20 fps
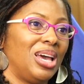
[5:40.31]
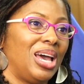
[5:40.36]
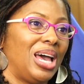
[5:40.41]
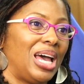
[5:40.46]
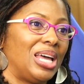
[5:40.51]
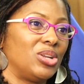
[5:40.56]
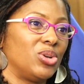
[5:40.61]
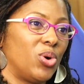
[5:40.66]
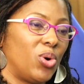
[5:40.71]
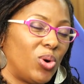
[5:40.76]

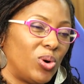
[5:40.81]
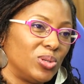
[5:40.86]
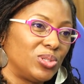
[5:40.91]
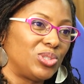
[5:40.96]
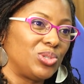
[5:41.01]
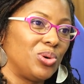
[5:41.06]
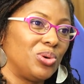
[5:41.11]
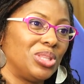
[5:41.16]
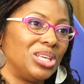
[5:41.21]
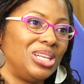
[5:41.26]
and
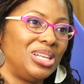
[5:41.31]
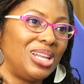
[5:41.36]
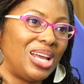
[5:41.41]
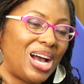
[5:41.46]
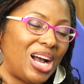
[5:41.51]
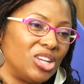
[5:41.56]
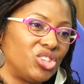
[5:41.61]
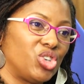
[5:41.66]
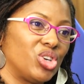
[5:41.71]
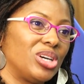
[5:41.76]
also the
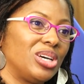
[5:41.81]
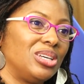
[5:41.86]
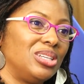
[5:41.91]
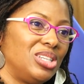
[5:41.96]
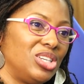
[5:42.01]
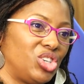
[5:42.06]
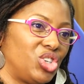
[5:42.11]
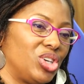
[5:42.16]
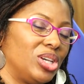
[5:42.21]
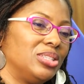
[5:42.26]
larger
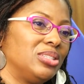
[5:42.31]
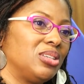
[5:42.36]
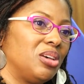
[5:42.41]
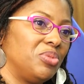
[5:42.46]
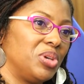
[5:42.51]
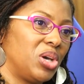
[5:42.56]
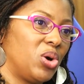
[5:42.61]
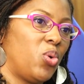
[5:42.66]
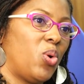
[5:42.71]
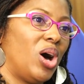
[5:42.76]
conditions
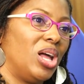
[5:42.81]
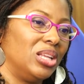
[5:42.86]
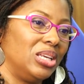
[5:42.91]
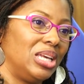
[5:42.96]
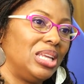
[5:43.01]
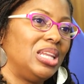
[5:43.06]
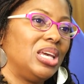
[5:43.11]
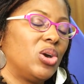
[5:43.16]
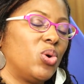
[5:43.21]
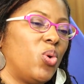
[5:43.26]
of
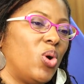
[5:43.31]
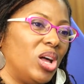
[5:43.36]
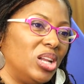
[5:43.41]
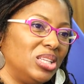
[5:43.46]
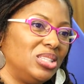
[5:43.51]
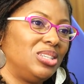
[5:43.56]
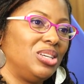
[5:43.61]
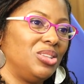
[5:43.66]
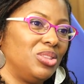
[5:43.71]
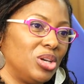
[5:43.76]

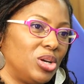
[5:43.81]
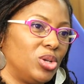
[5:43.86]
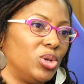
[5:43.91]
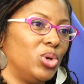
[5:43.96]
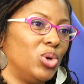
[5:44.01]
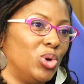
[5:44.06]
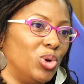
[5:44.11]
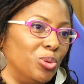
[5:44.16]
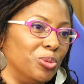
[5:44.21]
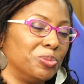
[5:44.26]
inequality in the
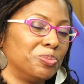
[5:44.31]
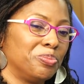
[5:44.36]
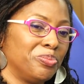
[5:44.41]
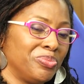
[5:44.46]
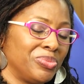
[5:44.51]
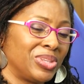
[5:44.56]
globe.